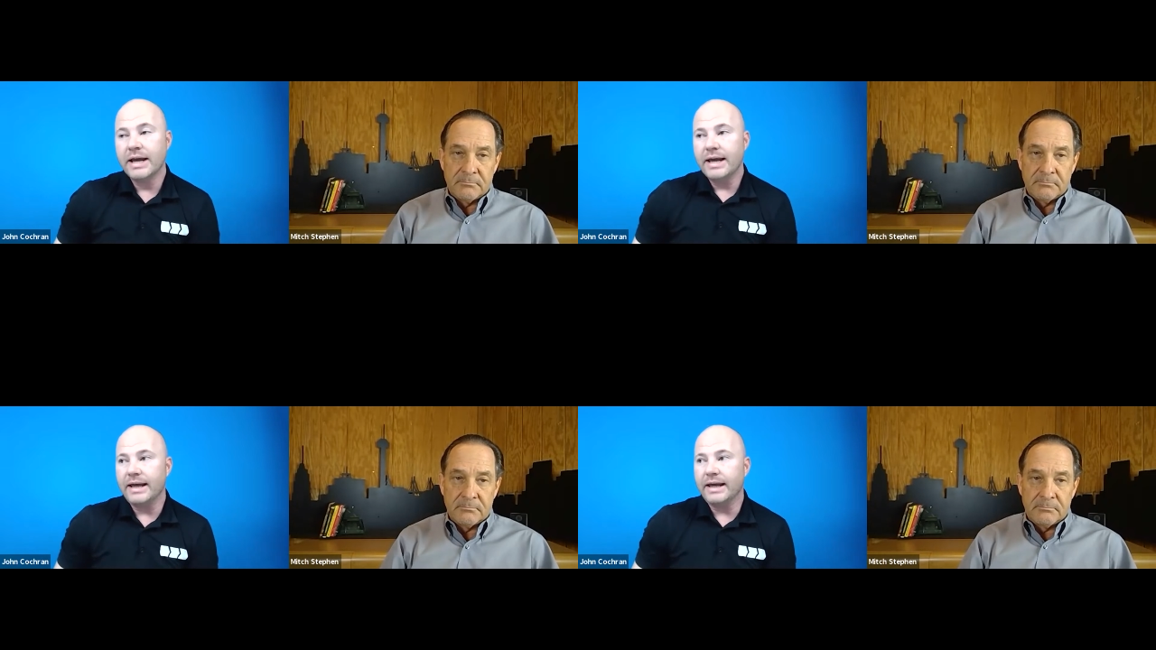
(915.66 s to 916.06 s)

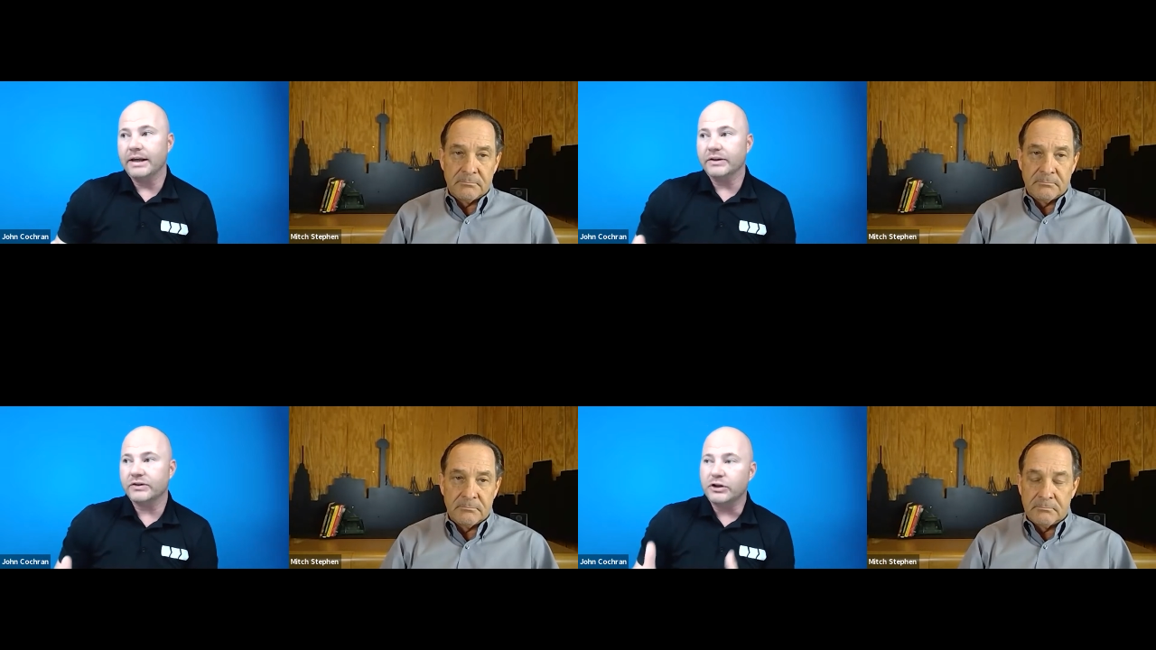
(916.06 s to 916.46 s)

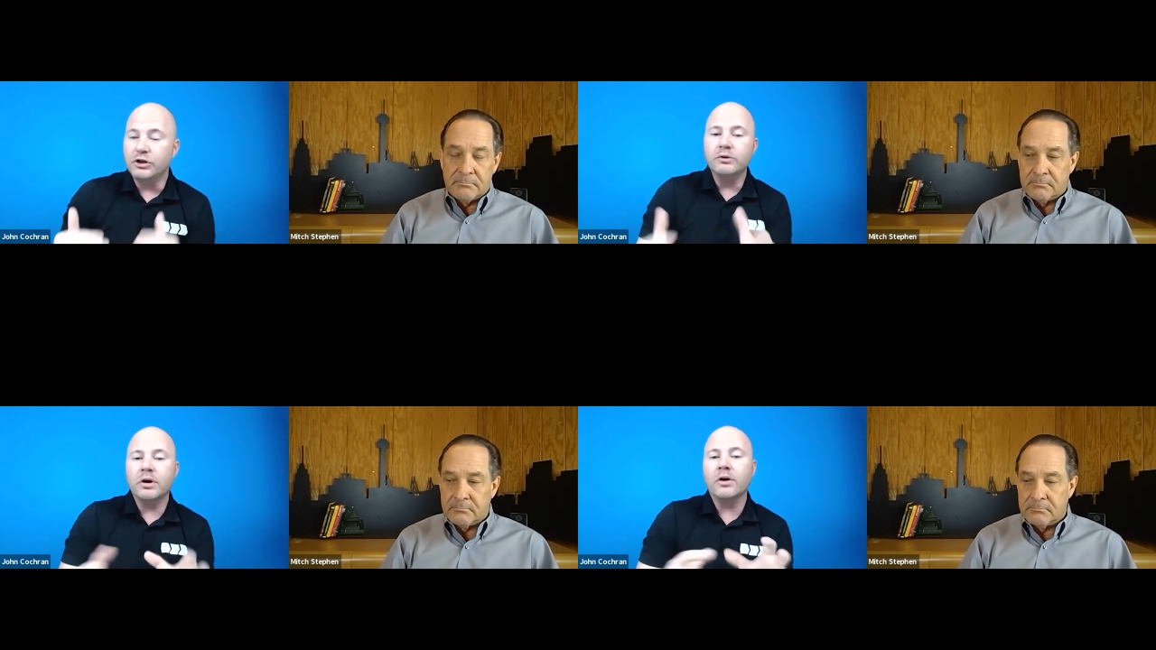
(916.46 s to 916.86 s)
Speaker 1: Is
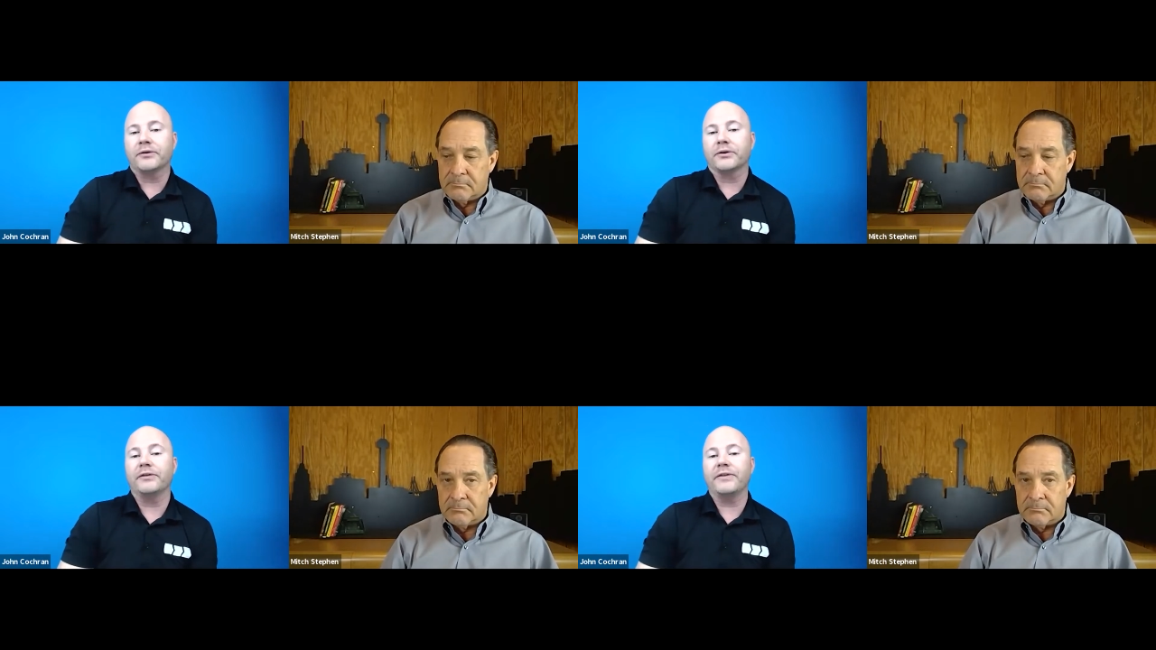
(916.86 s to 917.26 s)
you know
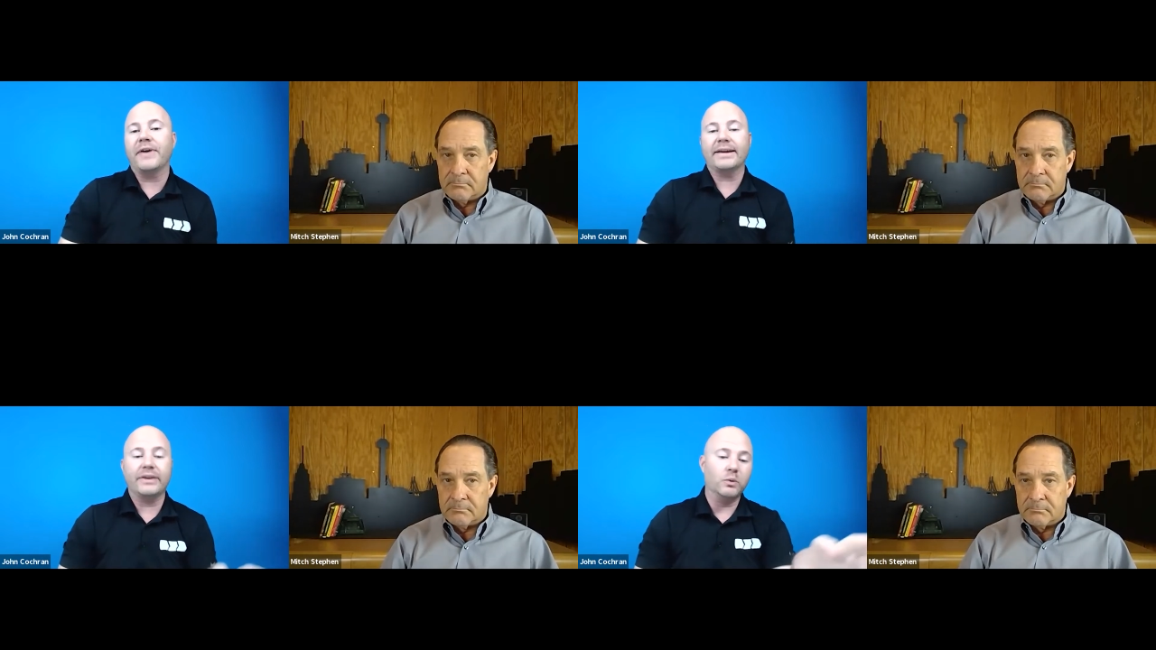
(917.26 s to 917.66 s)
for a
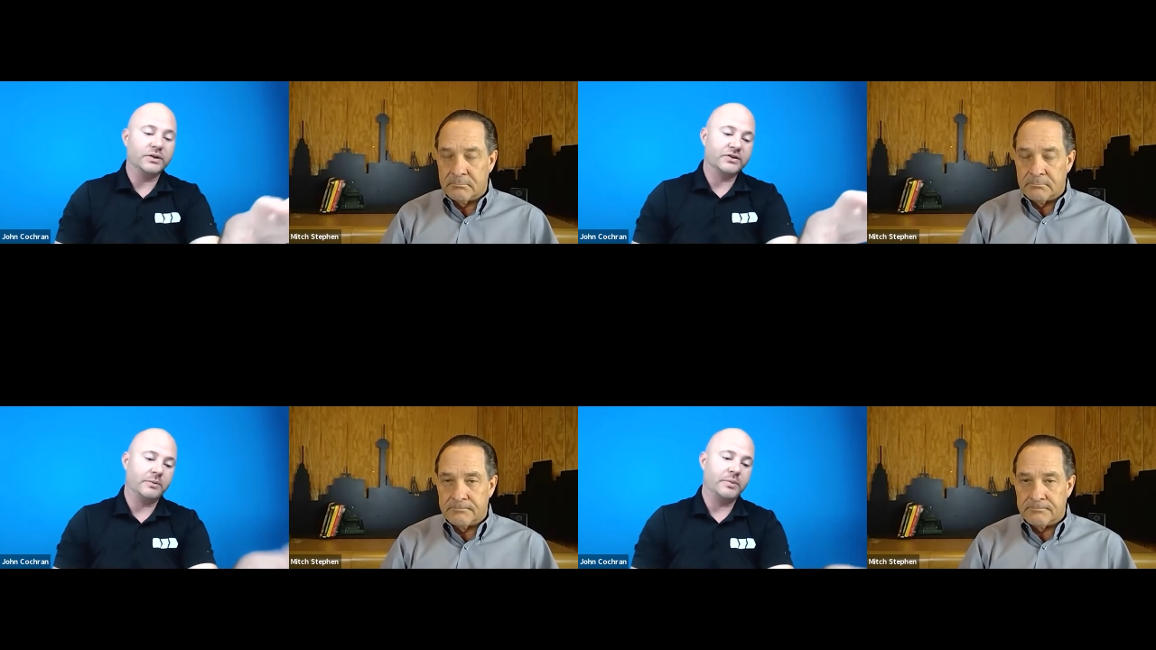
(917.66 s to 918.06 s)
fact that
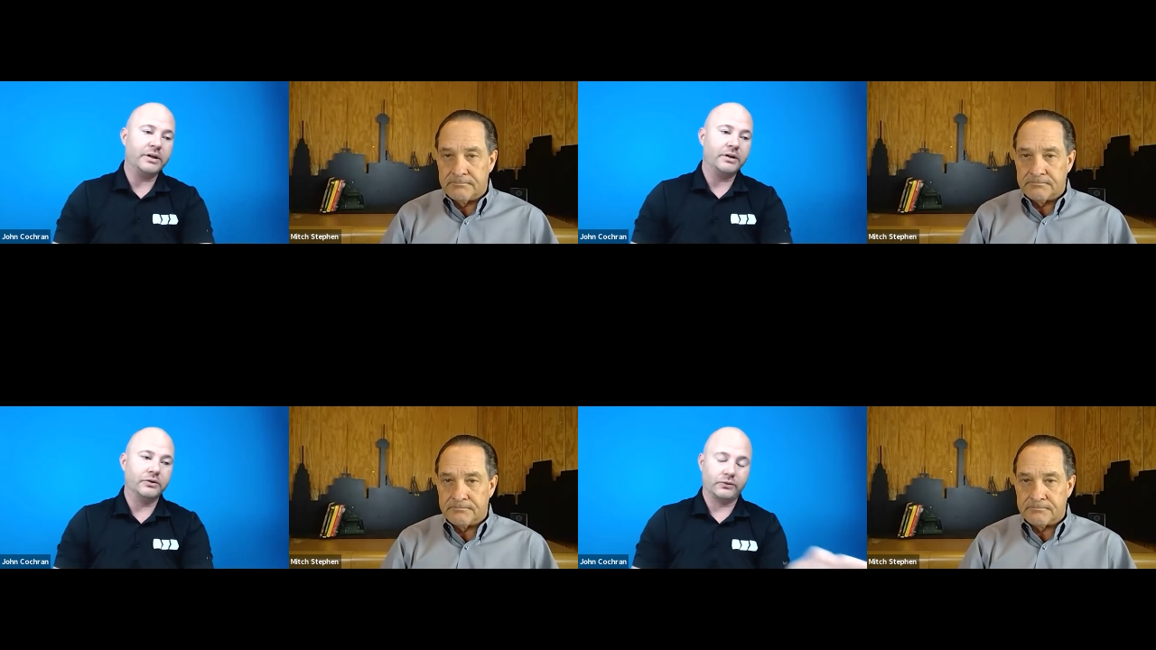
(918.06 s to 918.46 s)
when
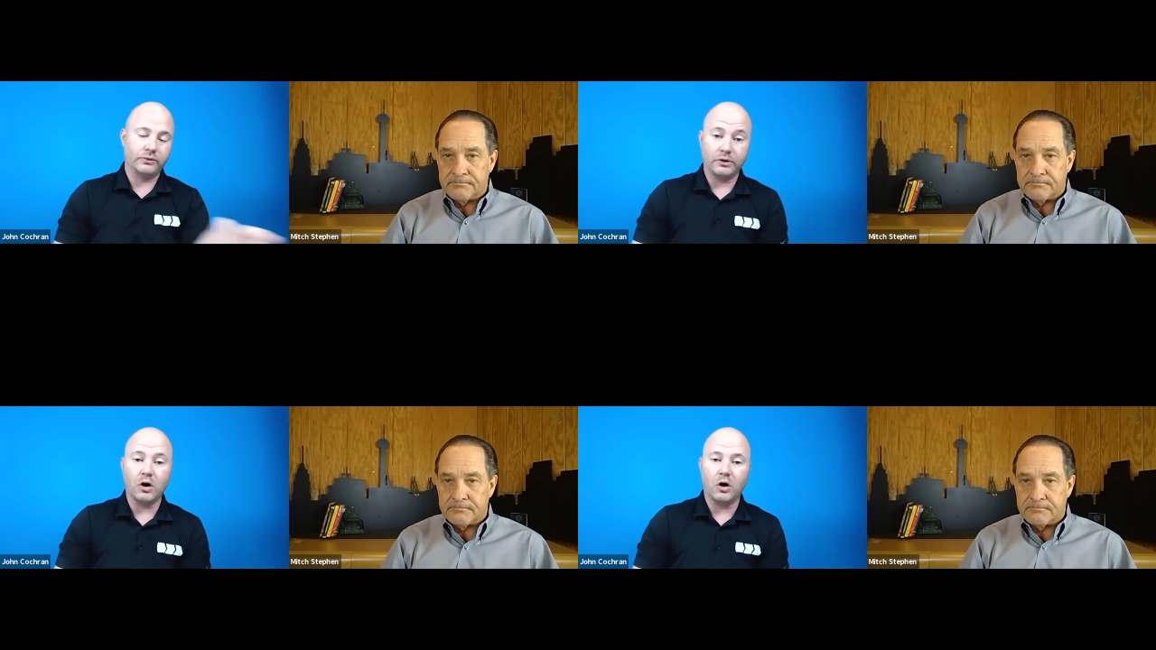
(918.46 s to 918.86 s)
somebody goes
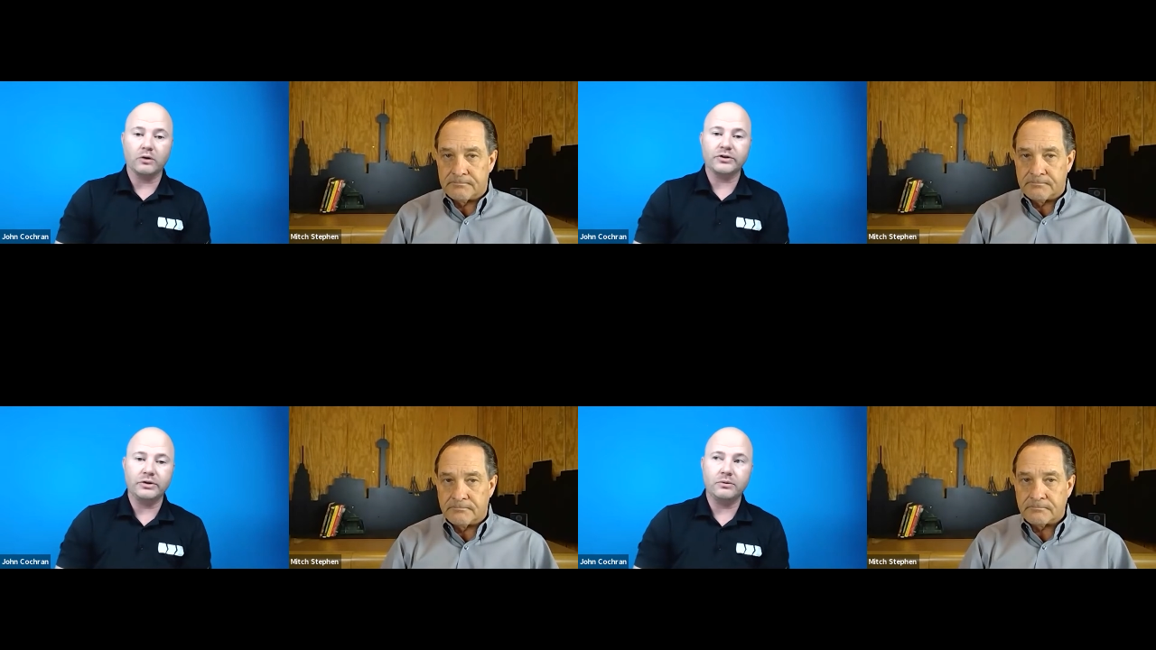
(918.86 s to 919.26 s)
through and
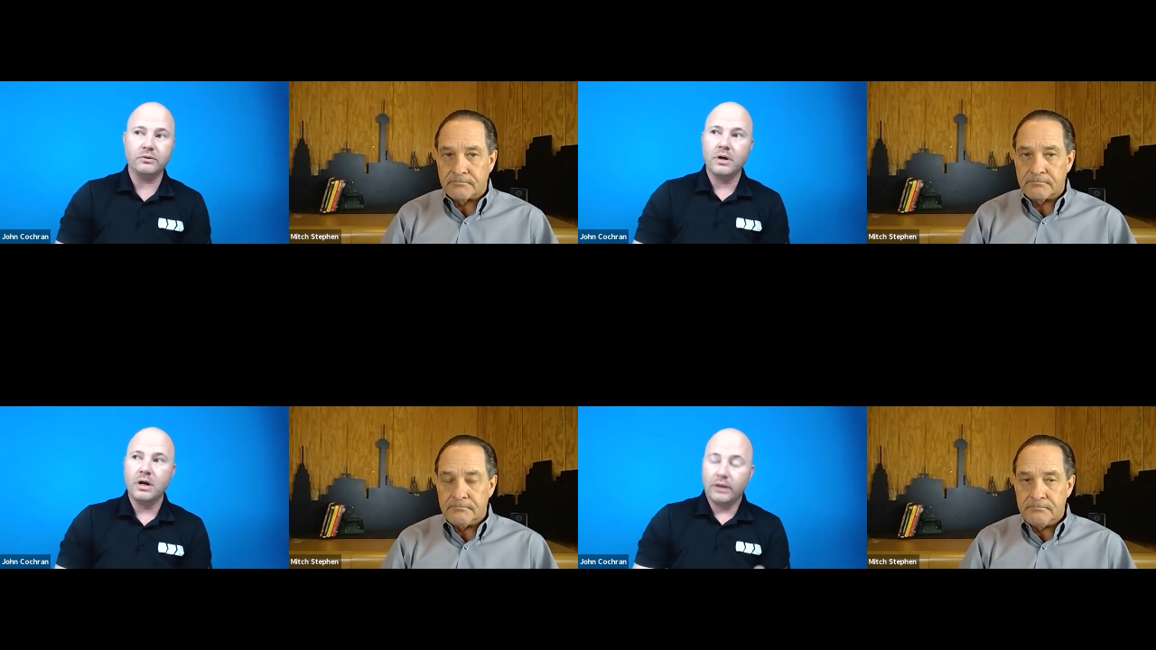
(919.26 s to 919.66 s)
calls you,